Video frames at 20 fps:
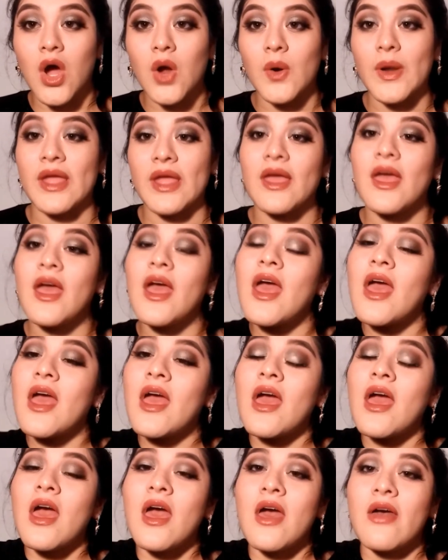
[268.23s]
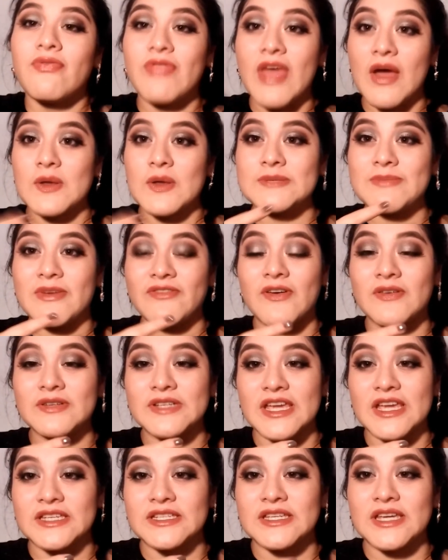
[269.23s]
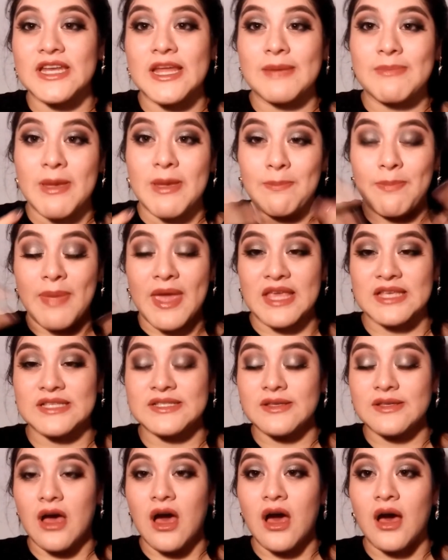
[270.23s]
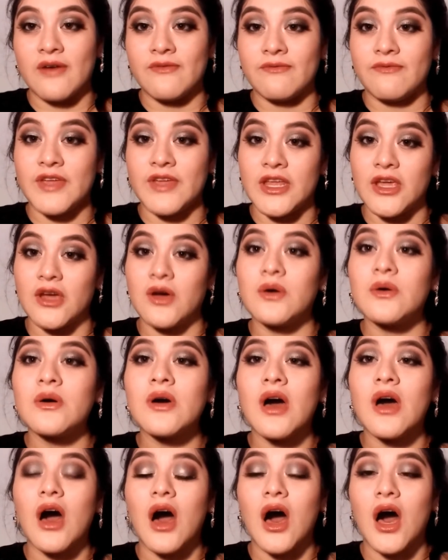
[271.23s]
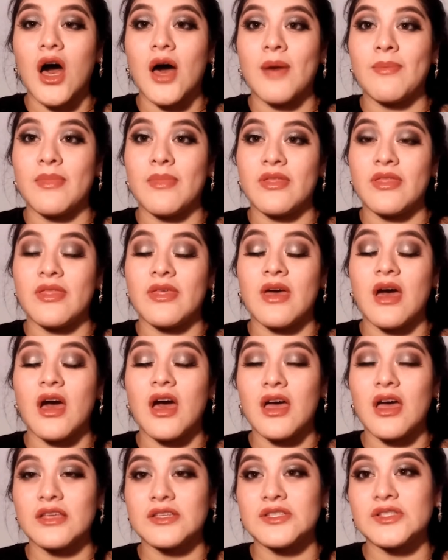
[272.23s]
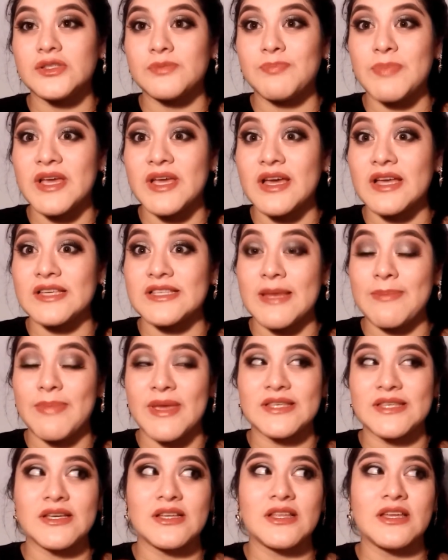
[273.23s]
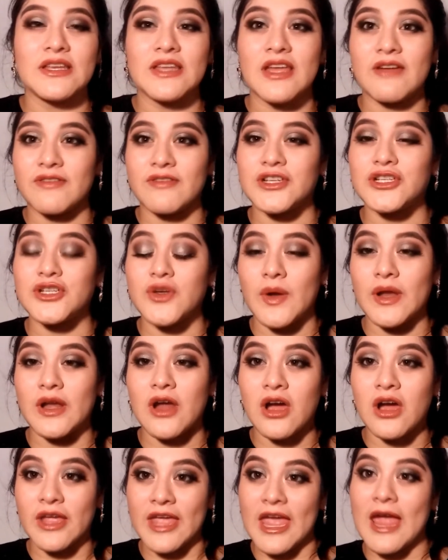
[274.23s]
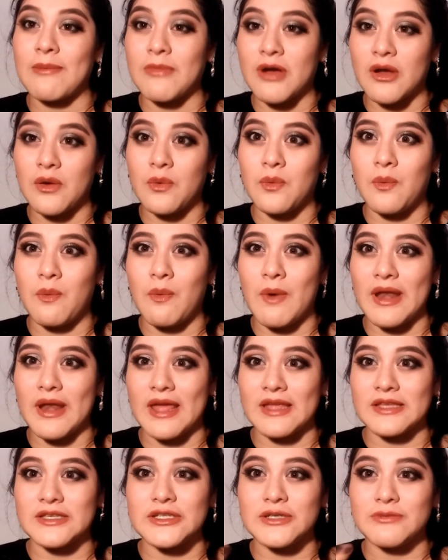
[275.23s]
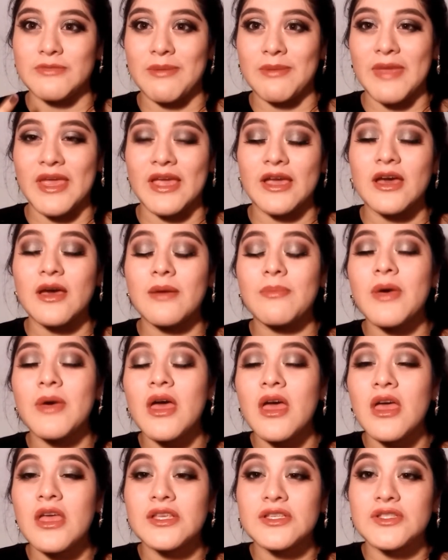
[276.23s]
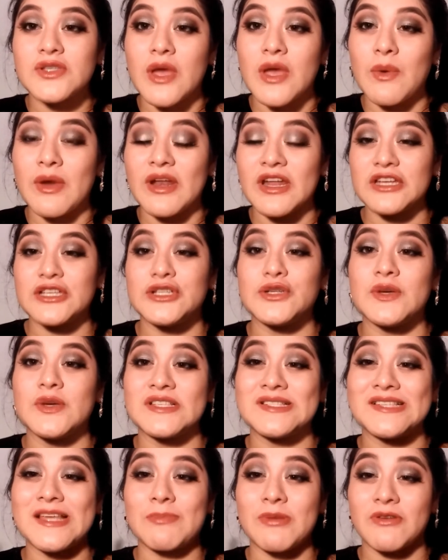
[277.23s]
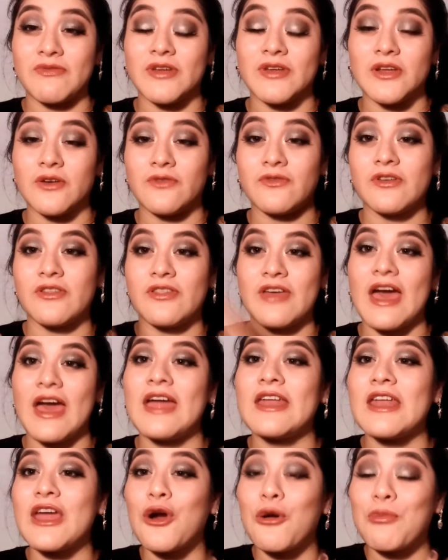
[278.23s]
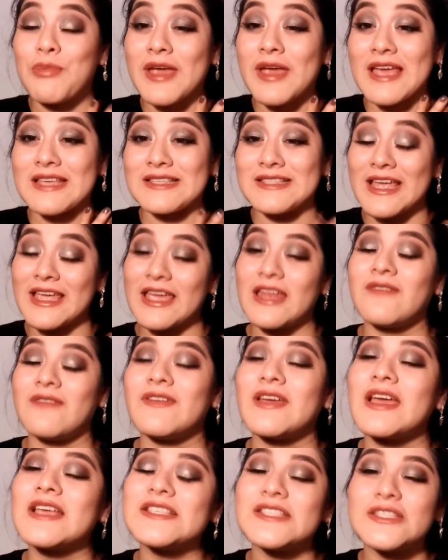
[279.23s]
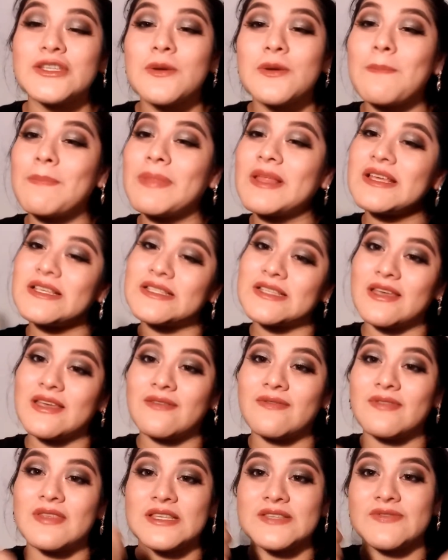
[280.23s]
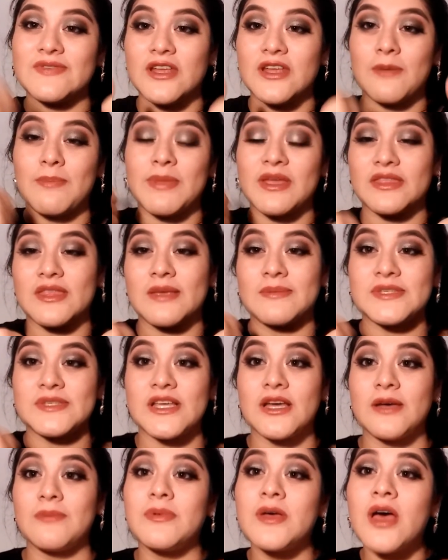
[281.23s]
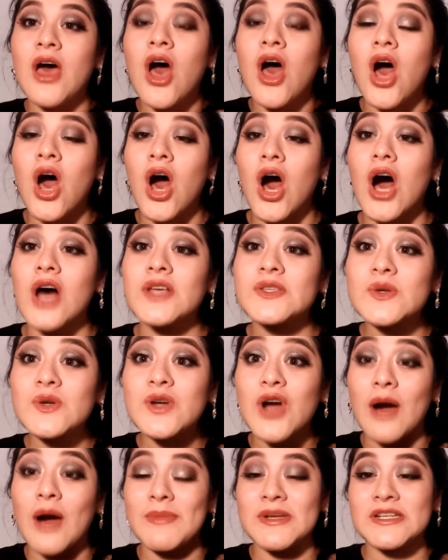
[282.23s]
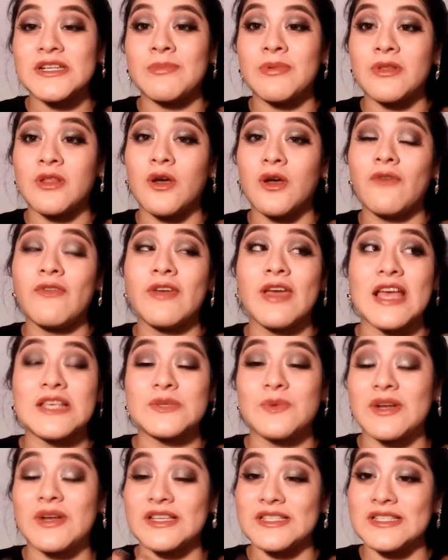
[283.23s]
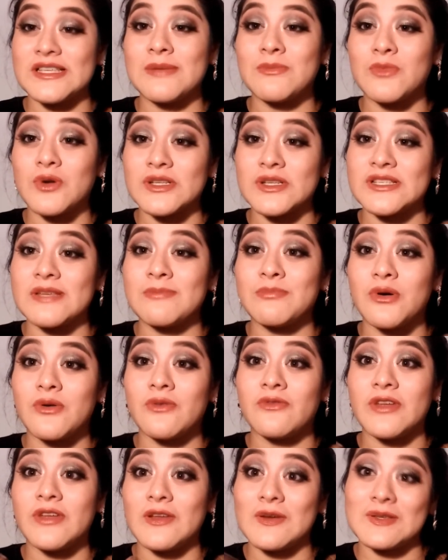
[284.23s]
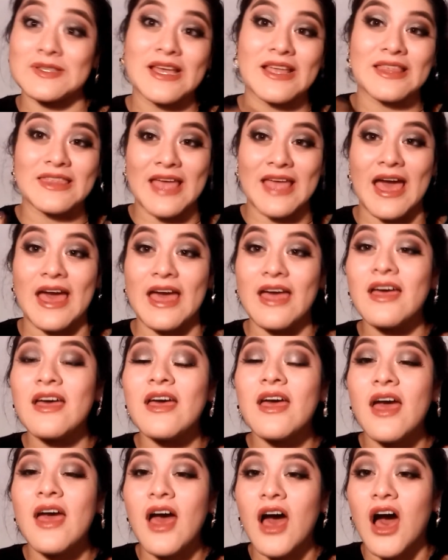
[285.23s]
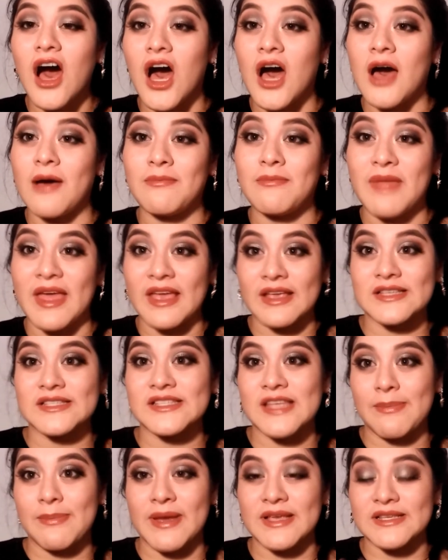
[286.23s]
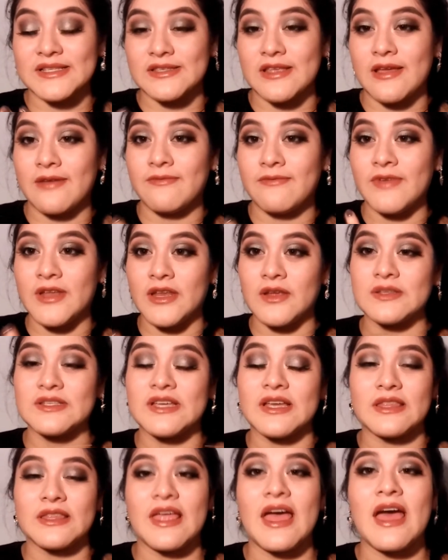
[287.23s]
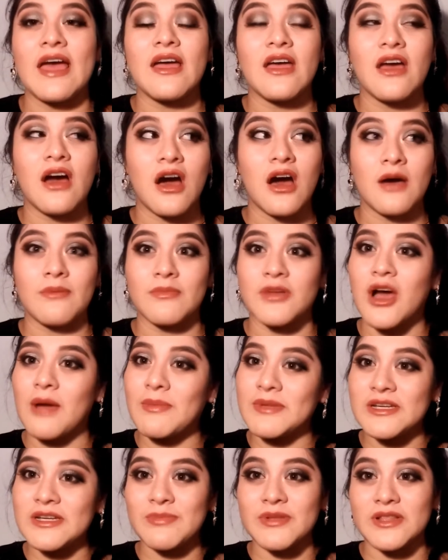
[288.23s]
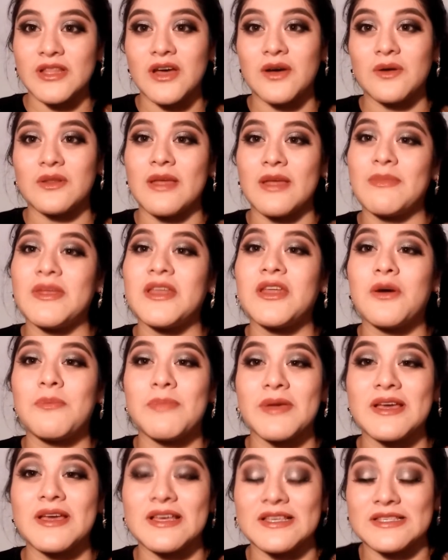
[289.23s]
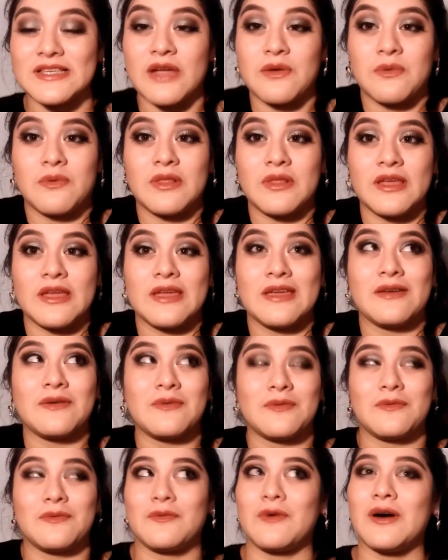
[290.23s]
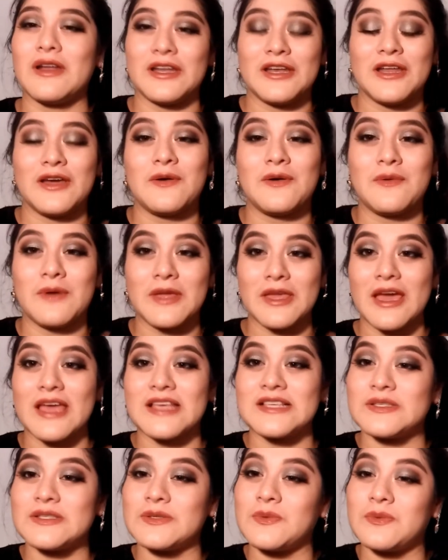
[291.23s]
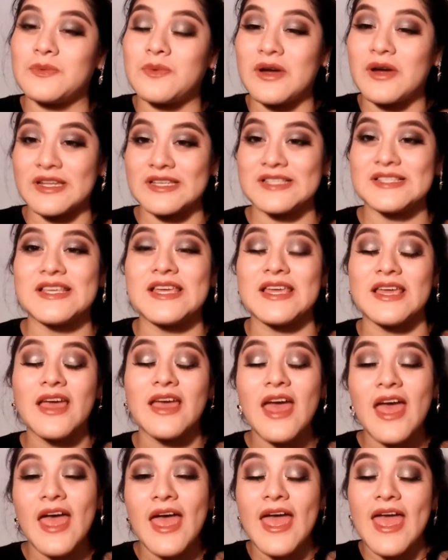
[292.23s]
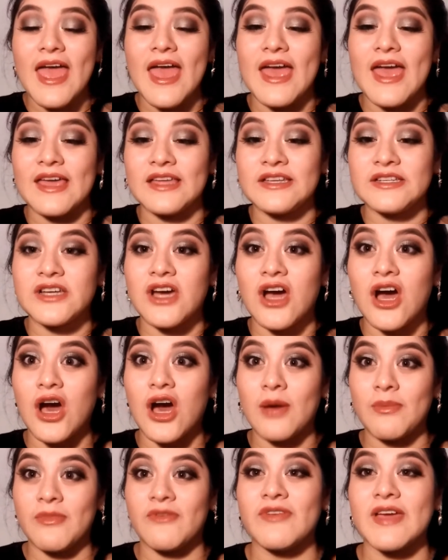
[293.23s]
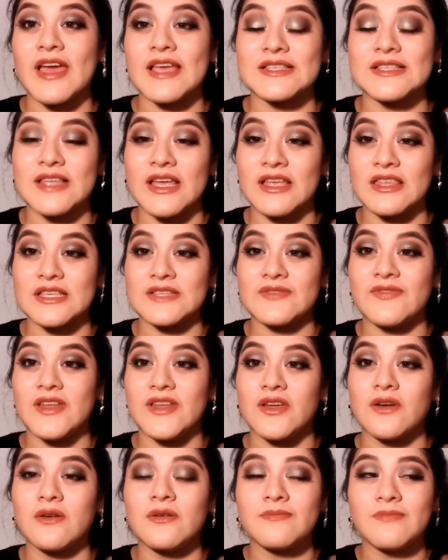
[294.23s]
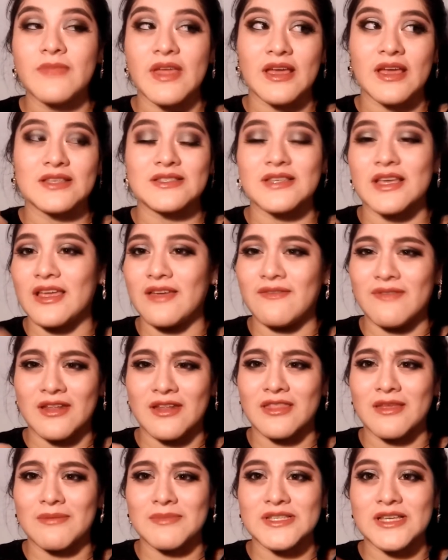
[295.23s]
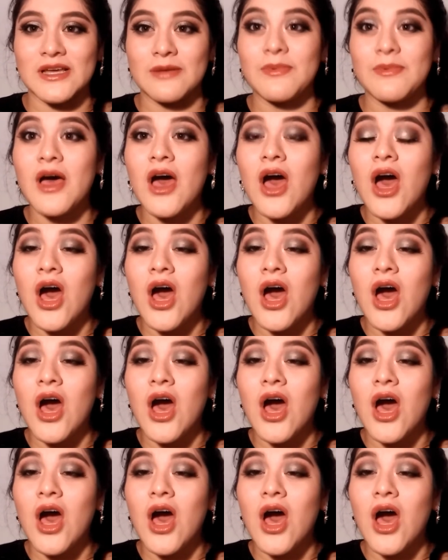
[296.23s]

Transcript: Alright, that was my foundation and my base um, video. Um, because I basically never show it on camera when I do my makeup so I want to do a separate video for that and I hope you guys like it if you guys do please give this video a big thumbs up also comment down below if you guys want to see more simple videos like that um, like step-by-step -step videos like that um, comment down below let me know because I really want to know what you guys want to see and um, if you guys like this video like I said give it a thumbs up